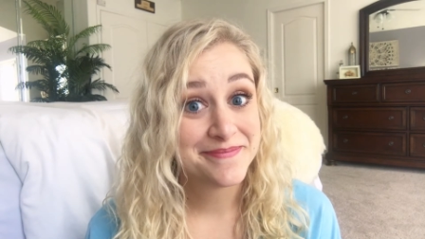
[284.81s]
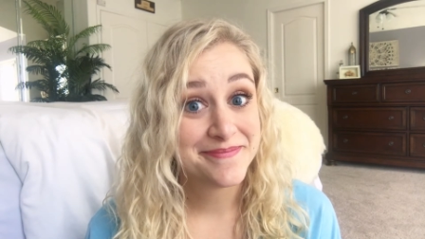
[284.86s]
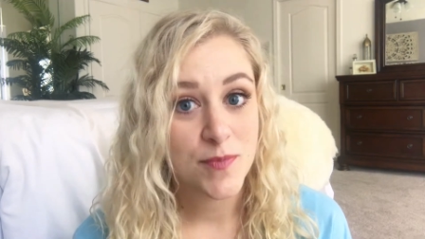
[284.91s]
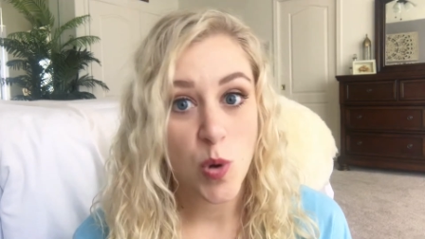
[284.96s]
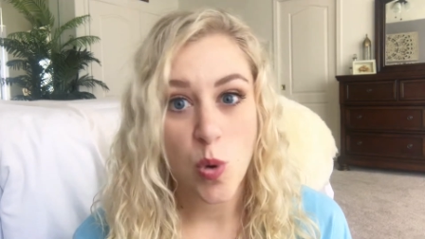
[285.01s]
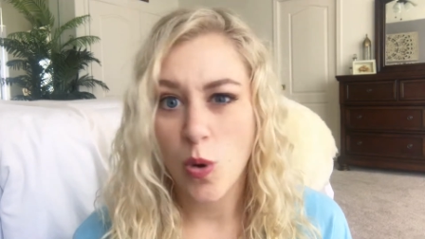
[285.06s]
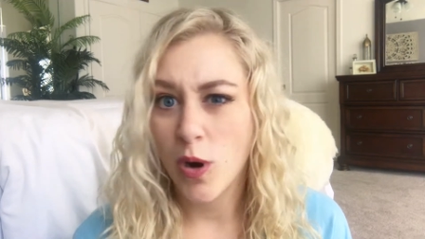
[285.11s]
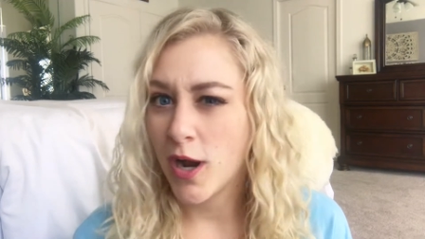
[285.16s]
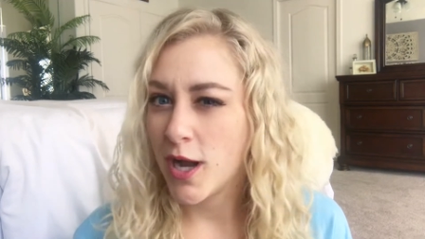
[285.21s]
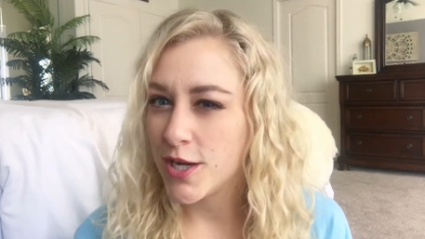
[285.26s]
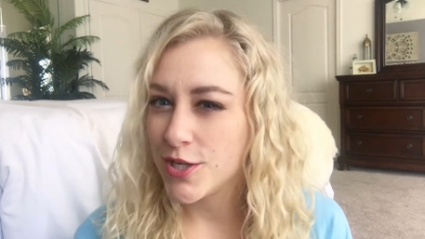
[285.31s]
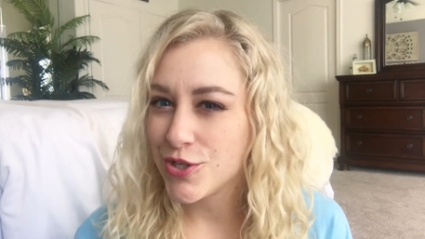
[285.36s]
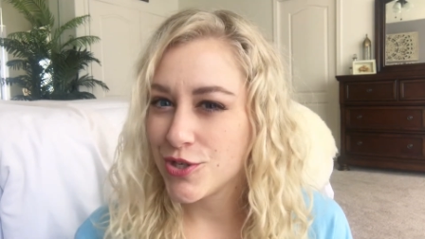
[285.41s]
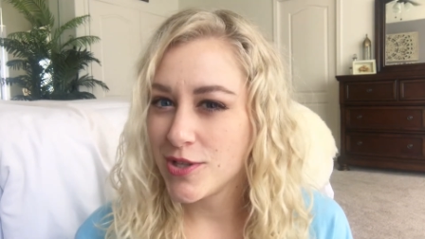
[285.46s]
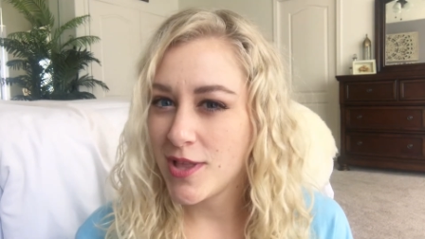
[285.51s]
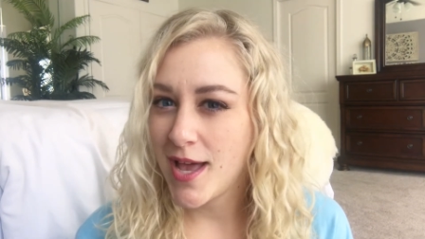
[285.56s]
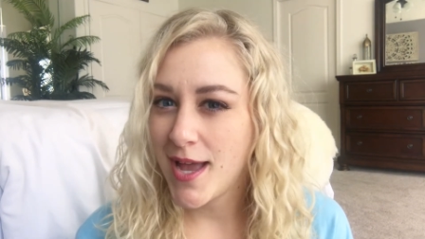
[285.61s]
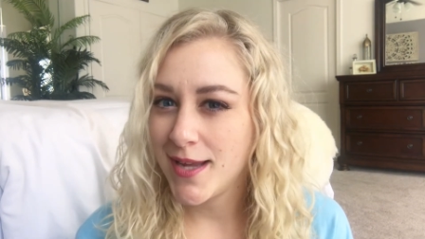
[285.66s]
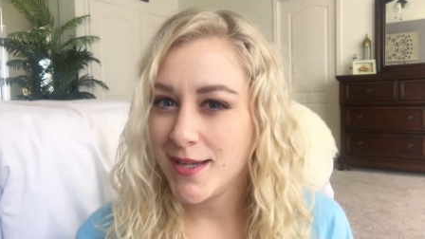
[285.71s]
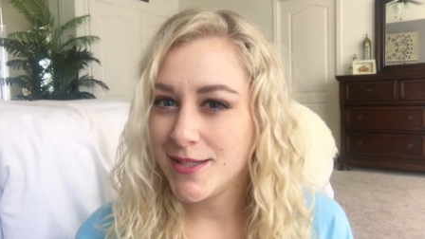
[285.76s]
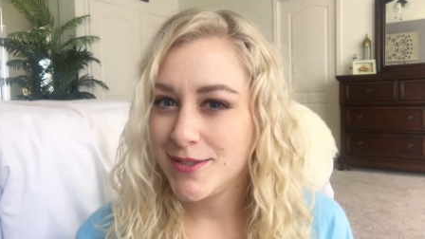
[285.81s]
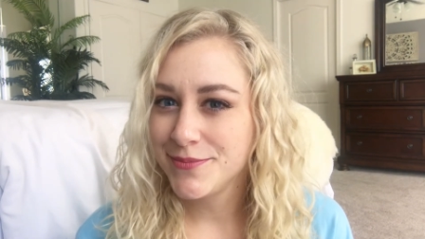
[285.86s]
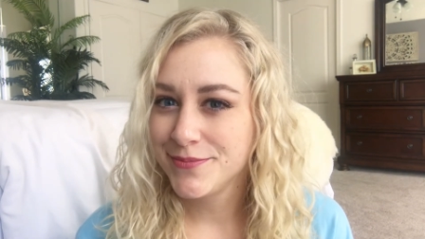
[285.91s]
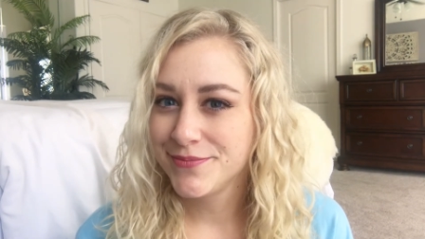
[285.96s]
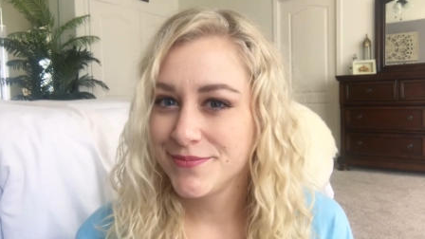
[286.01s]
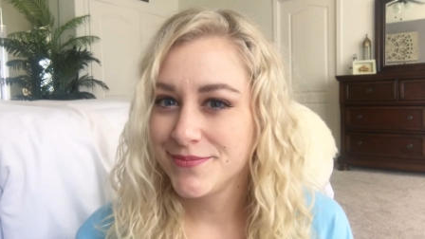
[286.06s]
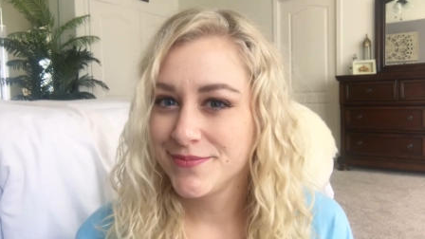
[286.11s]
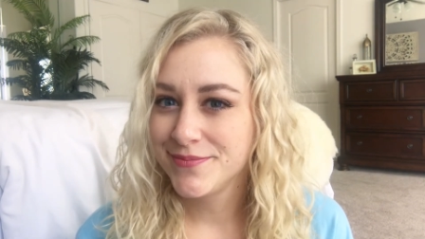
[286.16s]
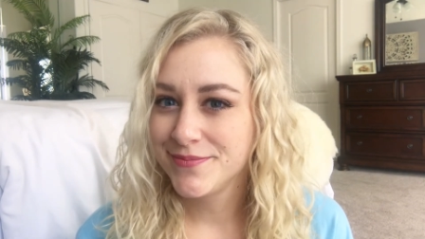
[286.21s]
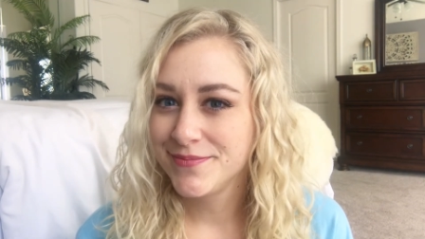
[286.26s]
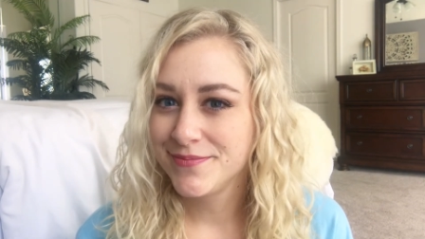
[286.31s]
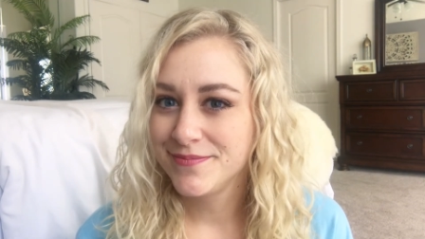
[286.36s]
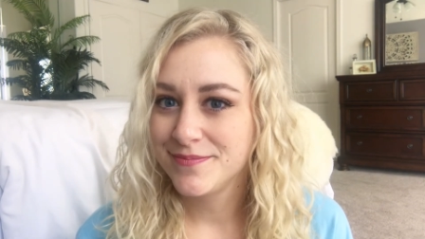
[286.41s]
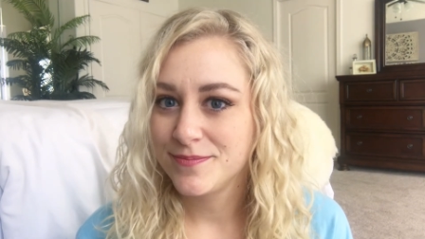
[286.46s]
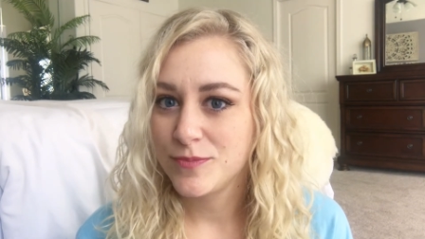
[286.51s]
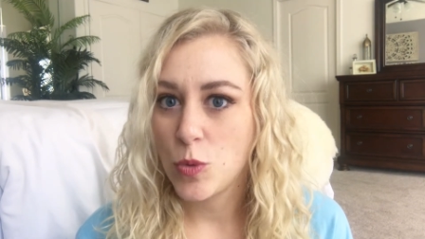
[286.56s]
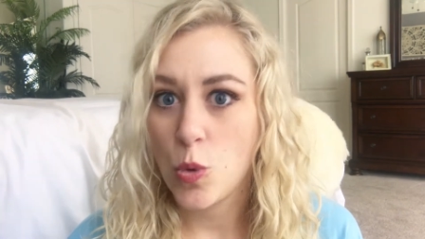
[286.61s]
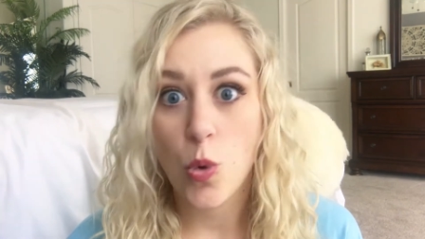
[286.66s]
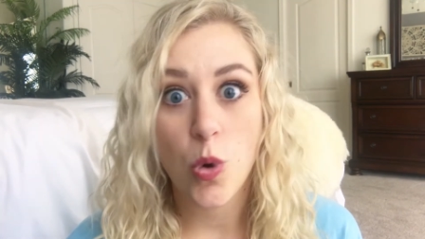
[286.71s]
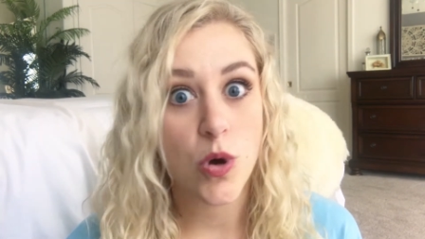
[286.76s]
or underlined
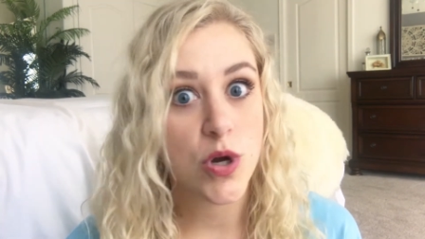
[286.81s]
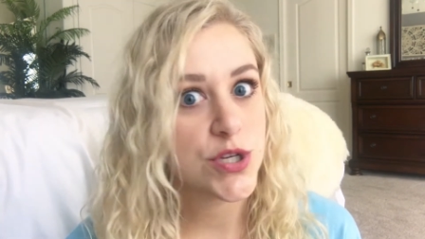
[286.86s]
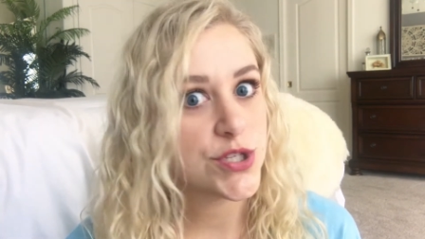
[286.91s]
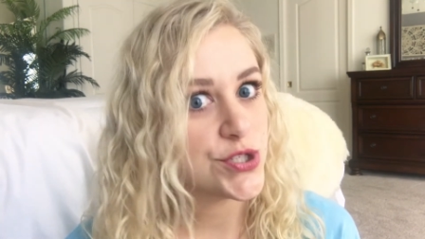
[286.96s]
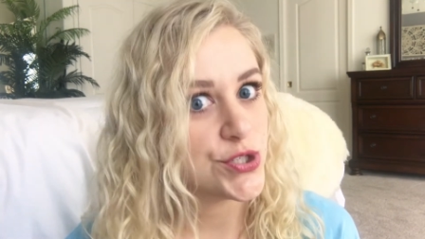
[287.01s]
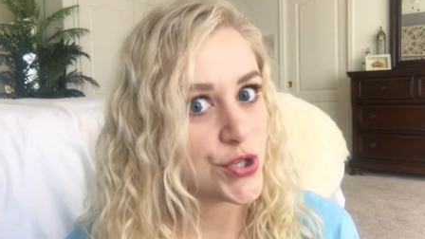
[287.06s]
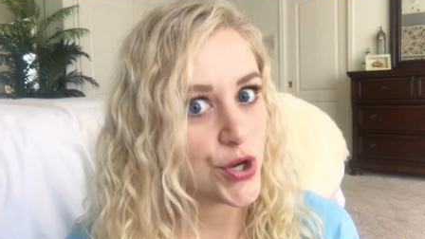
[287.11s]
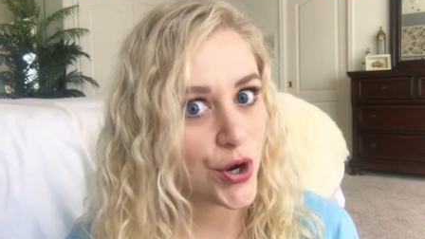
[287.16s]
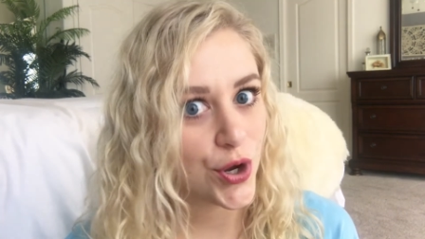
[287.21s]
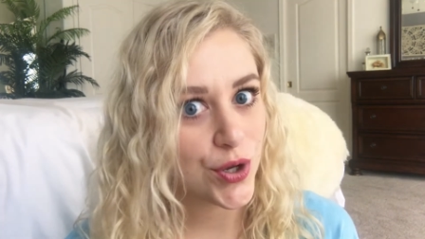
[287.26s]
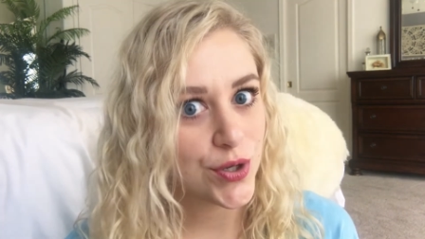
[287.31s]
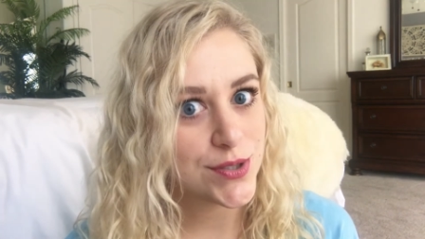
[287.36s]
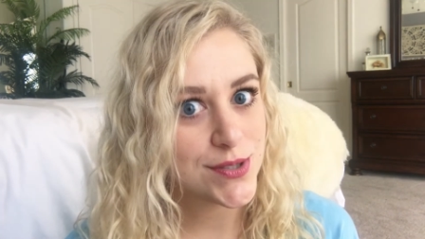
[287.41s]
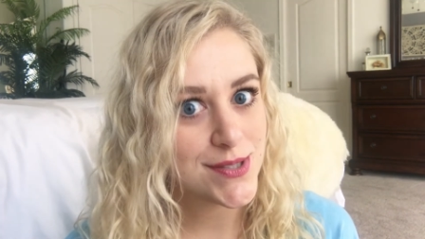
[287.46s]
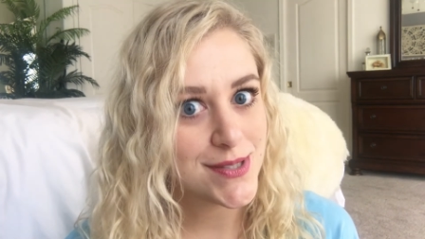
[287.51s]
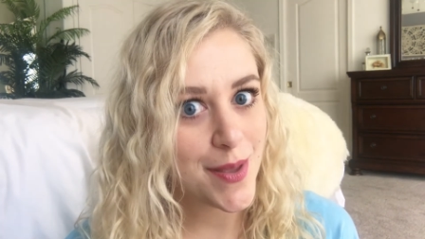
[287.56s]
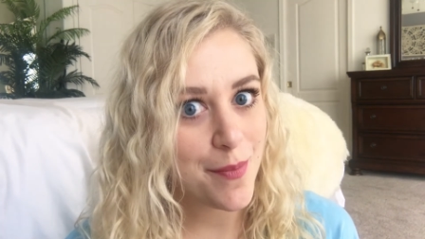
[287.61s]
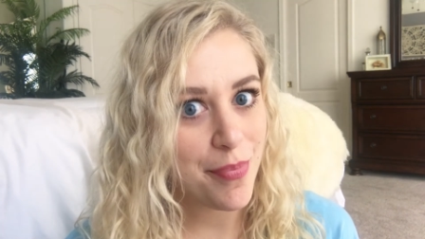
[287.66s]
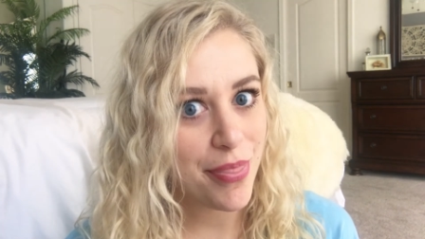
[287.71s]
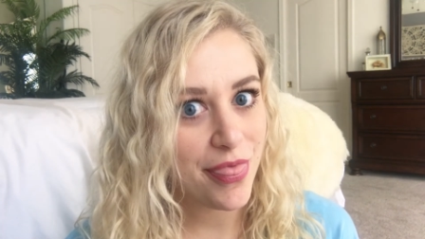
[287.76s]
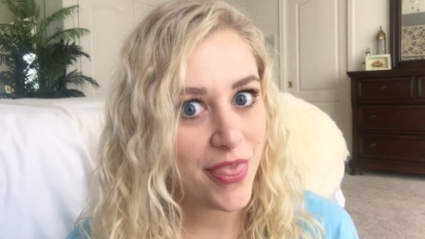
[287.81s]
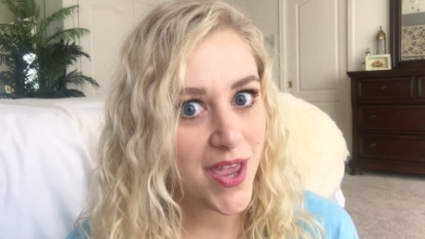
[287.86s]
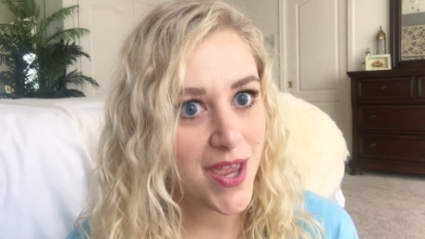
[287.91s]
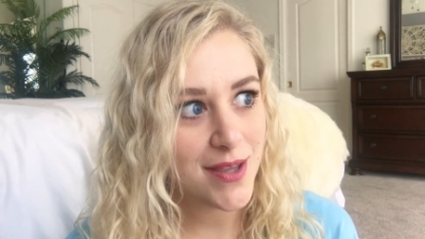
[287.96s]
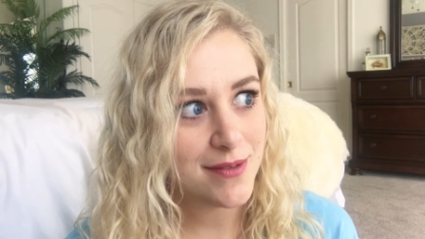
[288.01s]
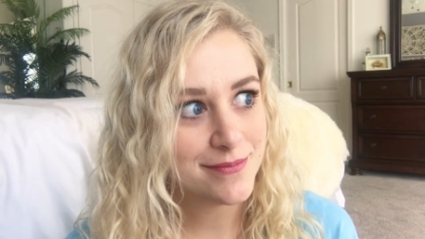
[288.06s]
or circled something?